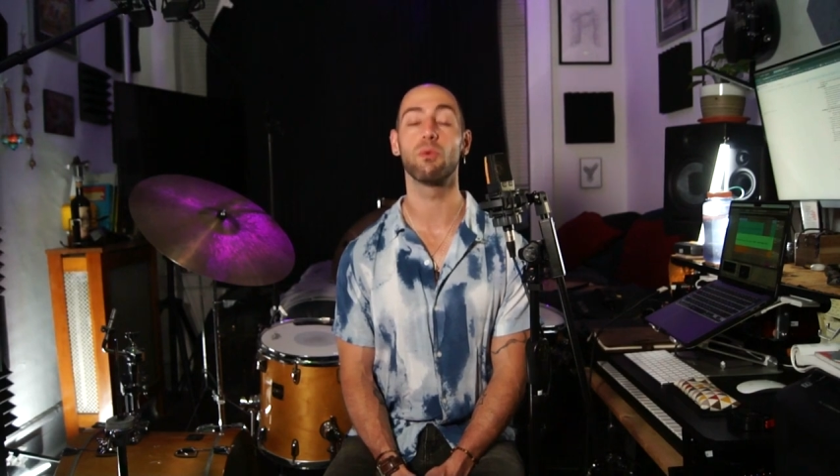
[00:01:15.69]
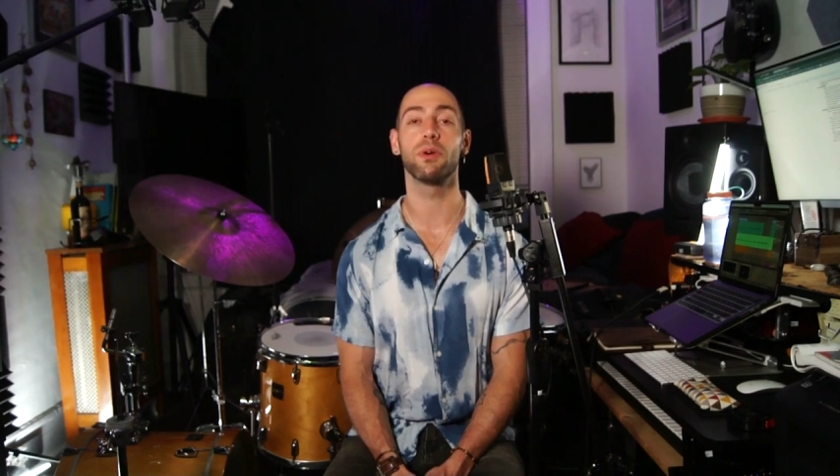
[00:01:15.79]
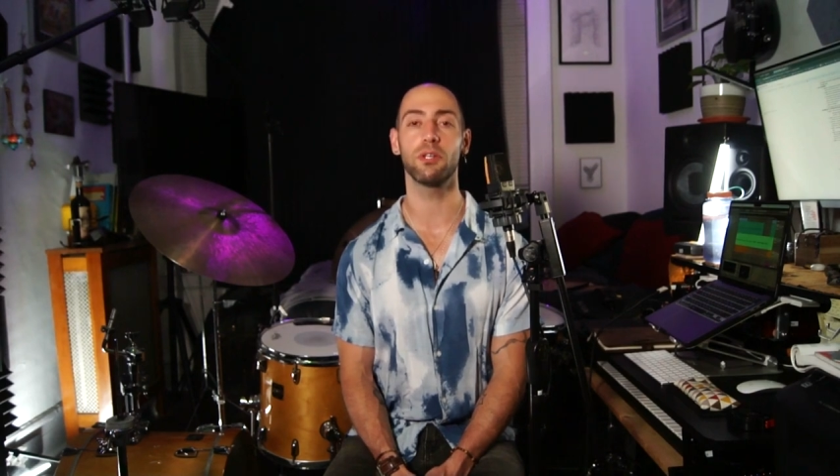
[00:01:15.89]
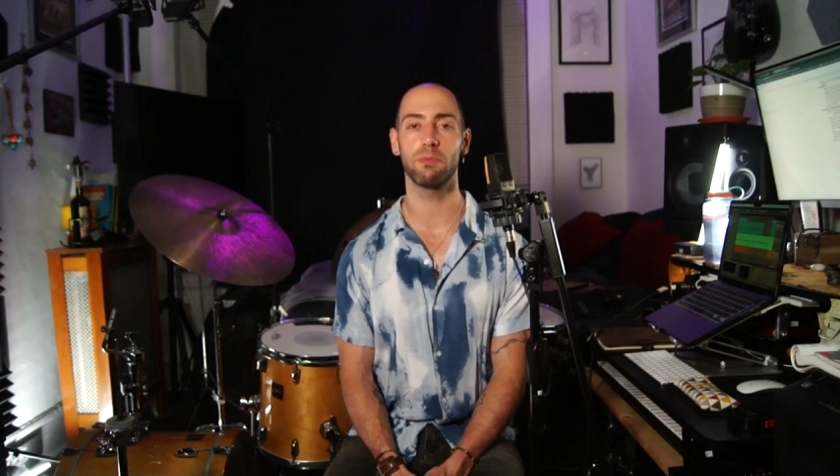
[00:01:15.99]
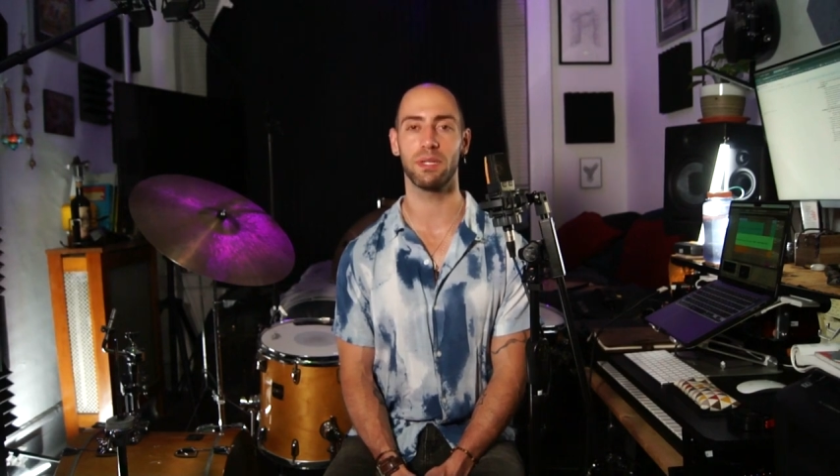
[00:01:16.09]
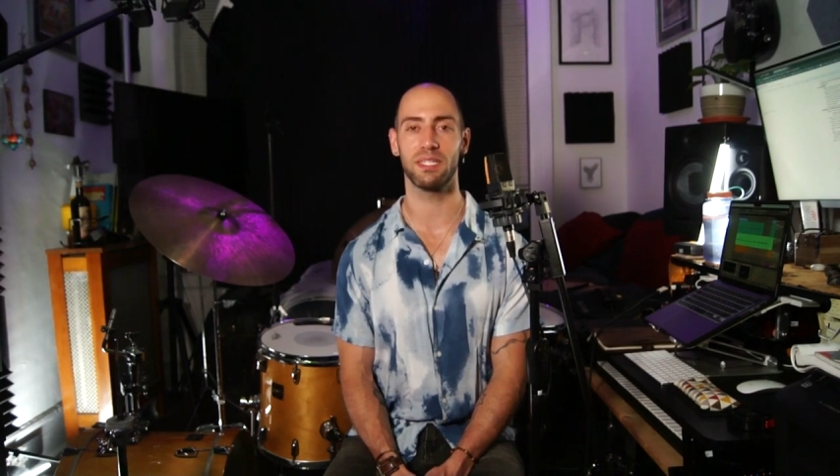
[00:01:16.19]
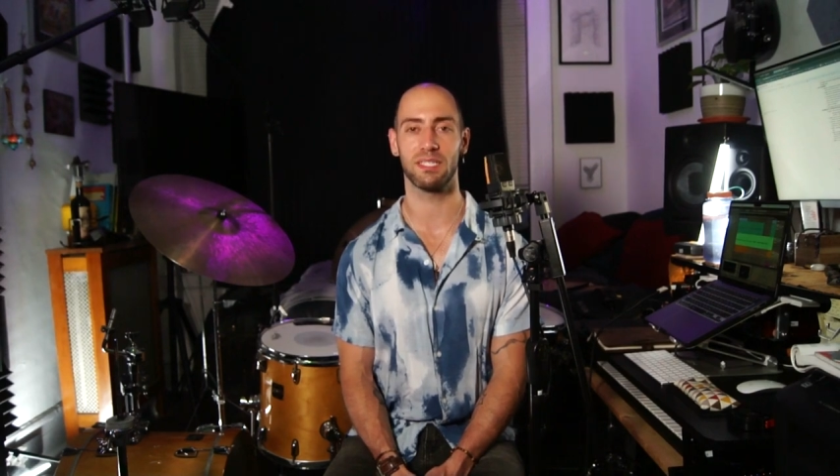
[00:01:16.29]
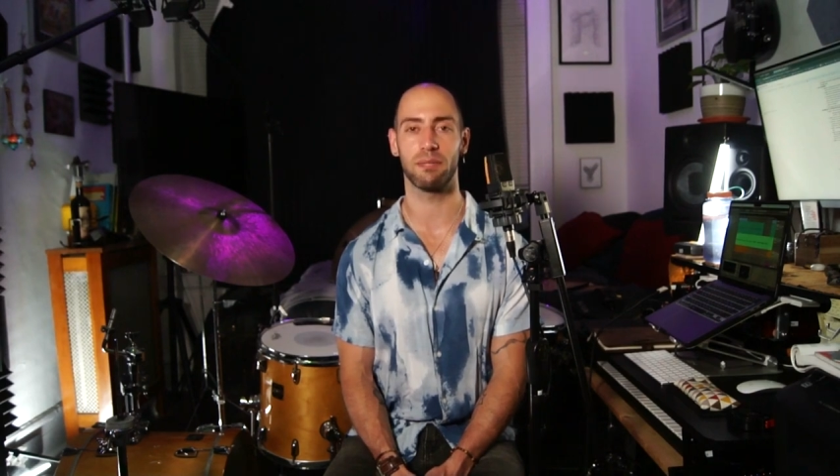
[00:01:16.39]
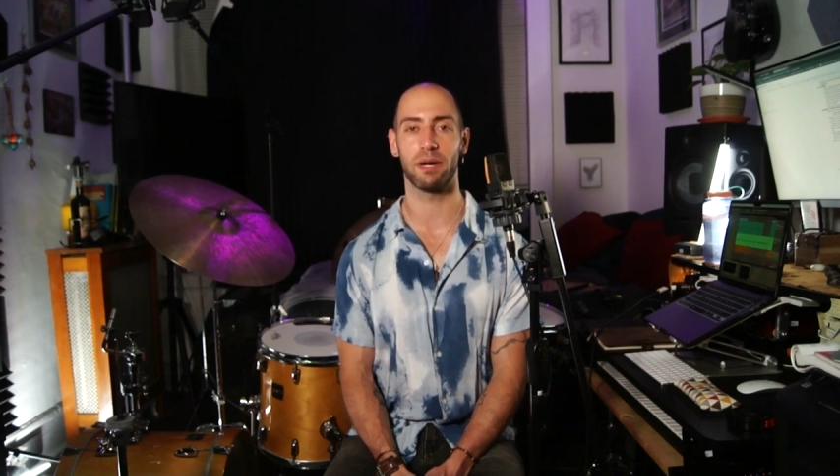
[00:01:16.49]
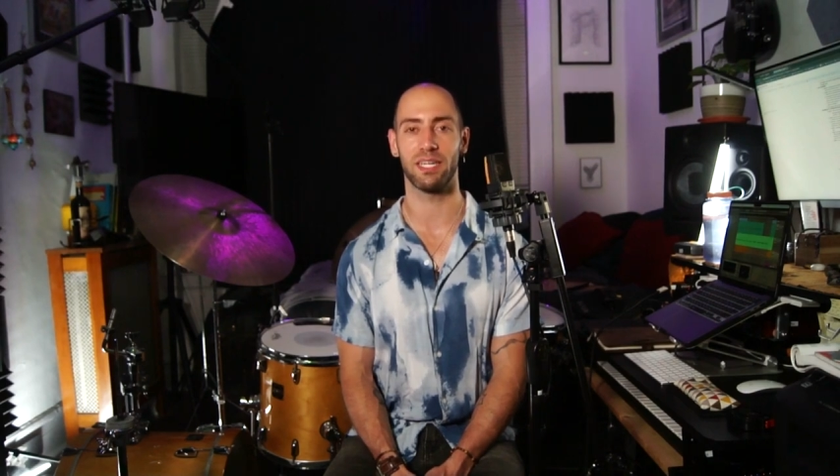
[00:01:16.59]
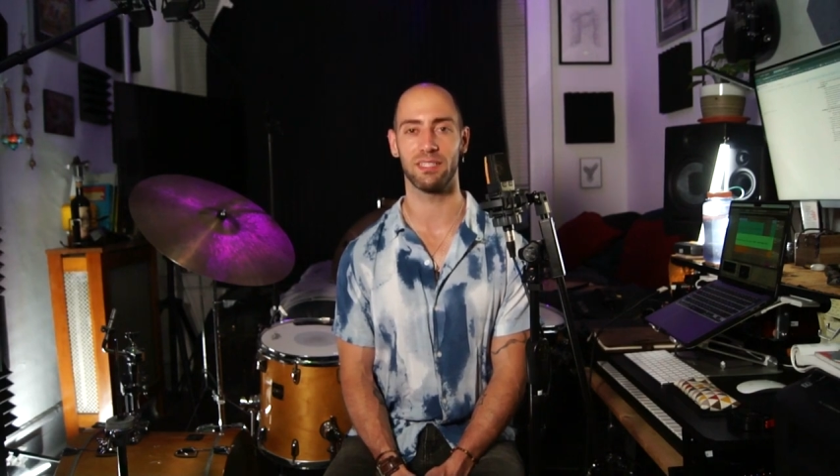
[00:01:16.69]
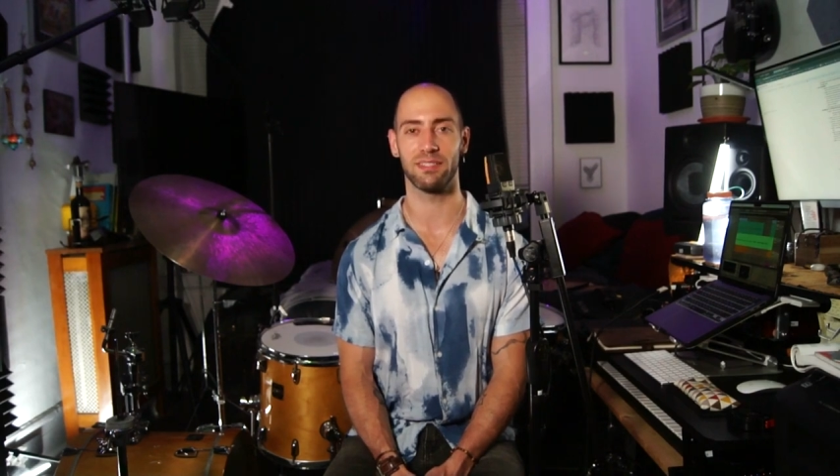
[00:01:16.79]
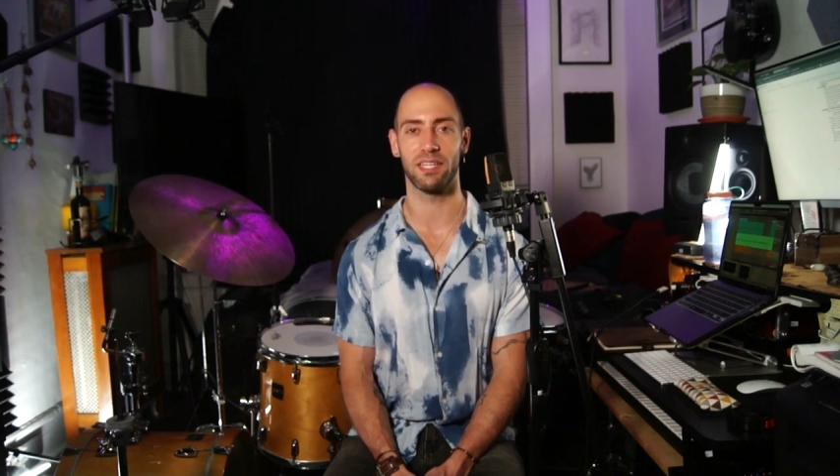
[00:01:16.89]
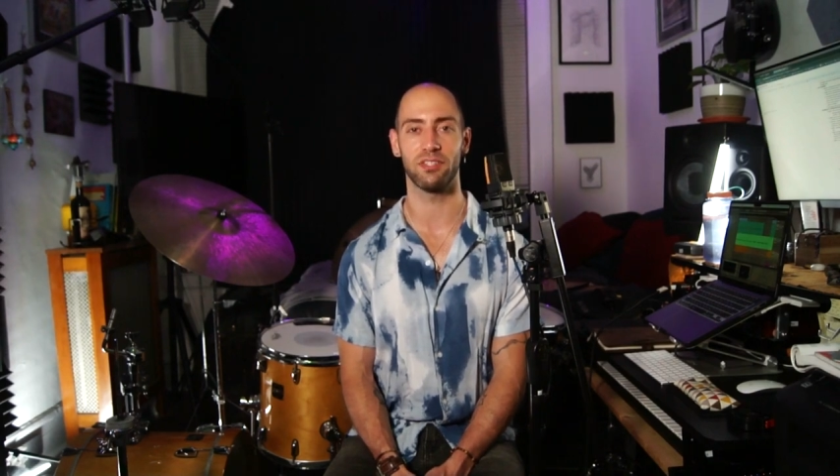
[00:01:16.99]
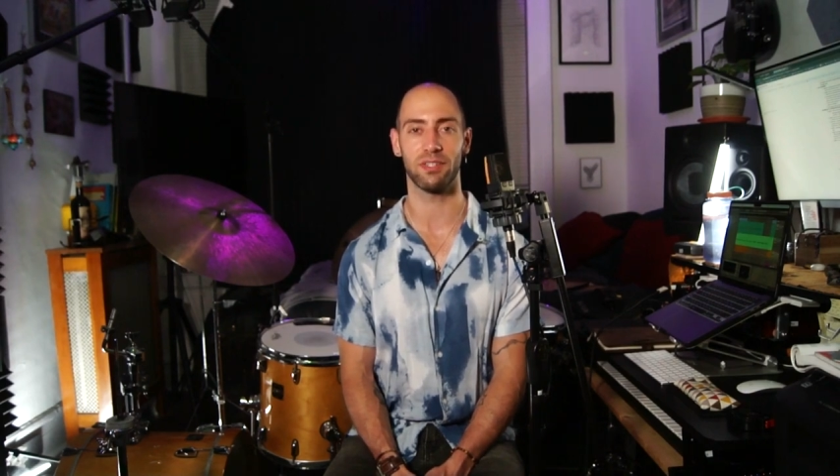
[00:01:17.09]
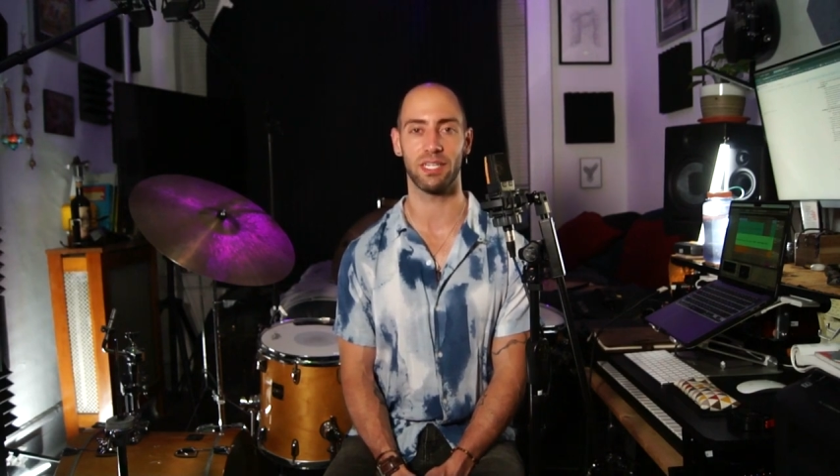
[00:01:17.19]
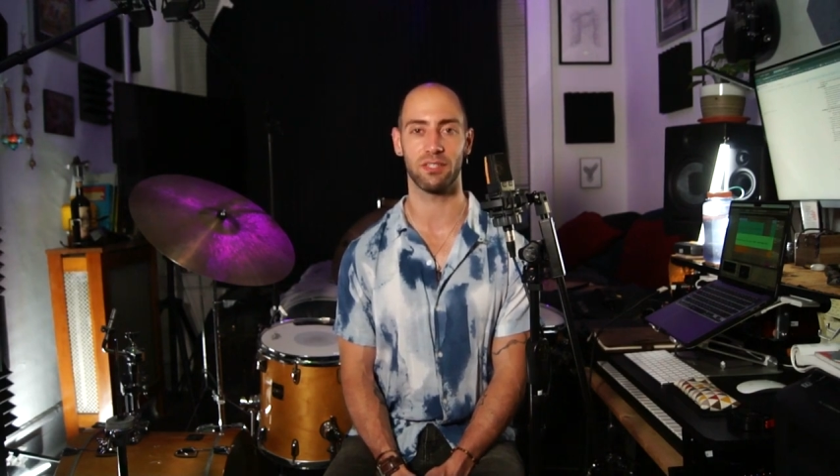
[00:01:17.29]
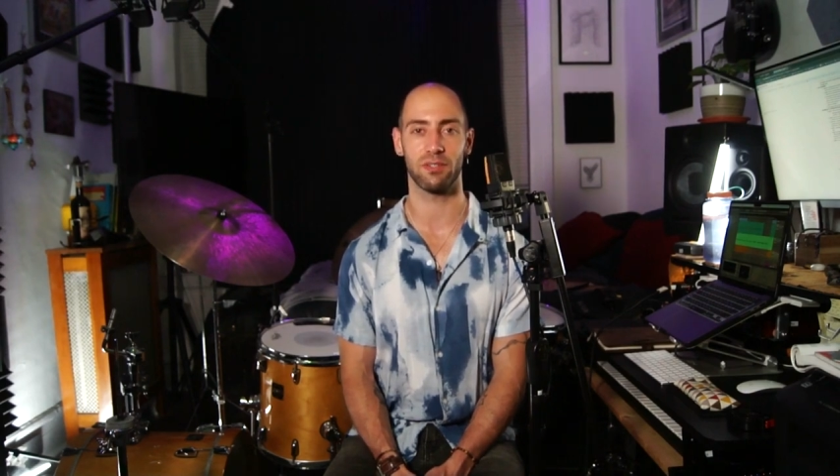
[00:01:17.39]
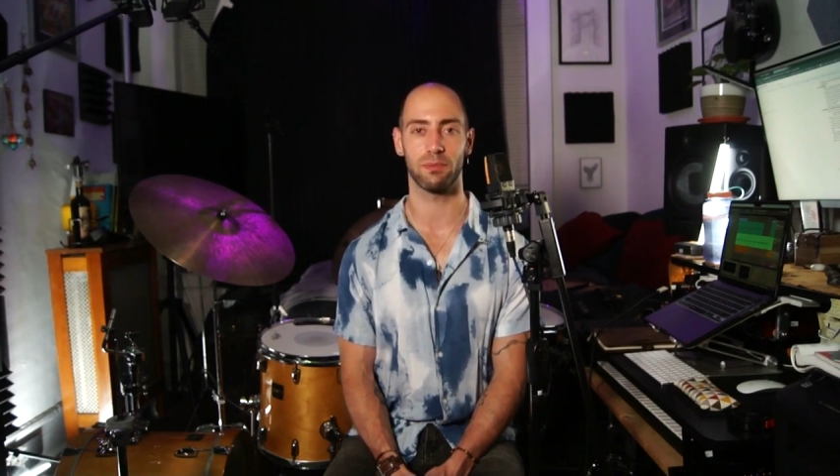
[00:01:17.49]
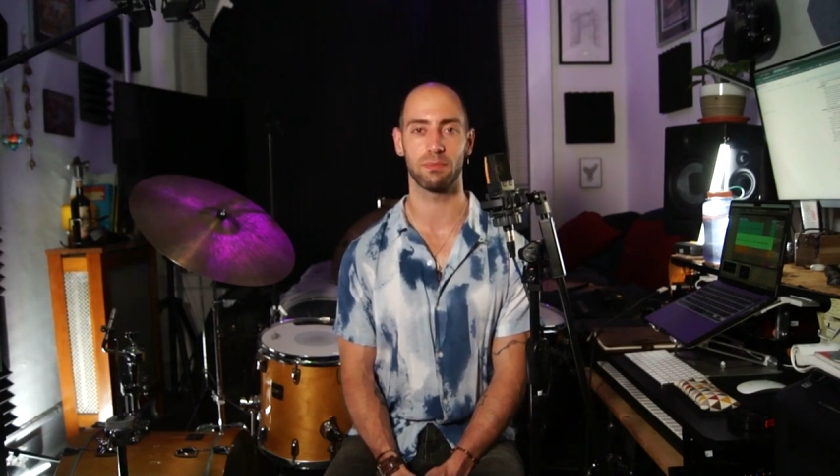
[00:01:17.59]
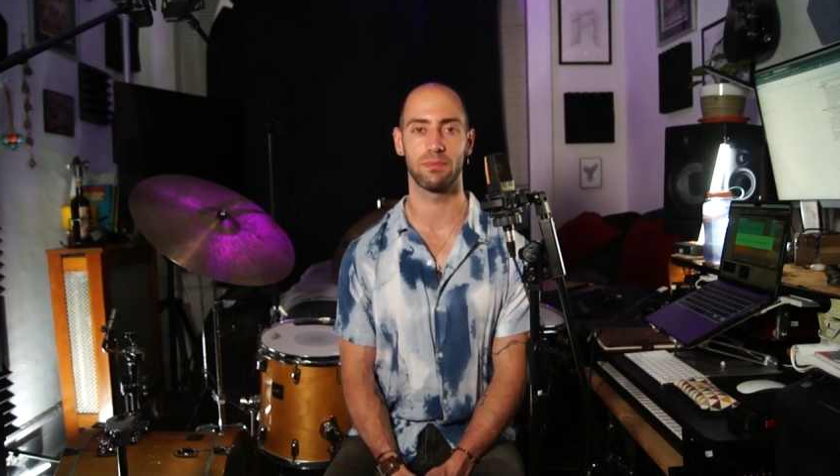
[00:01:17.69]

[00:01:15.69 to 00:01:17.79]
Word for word: Where do you place the mic inside your kick drum?